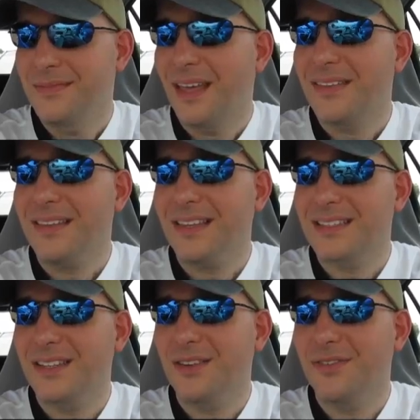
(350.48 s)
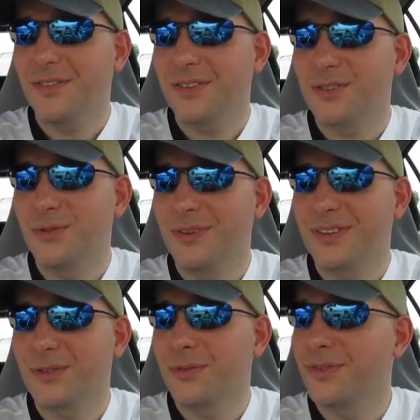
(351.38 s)
I think that's enough of us doing
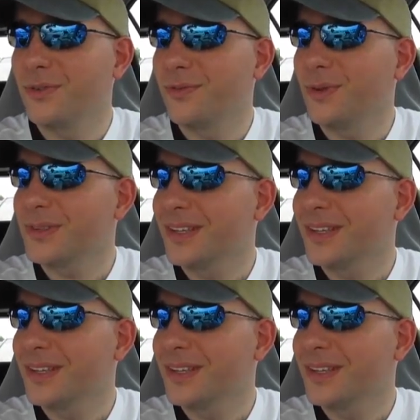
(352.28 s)
this review, folks.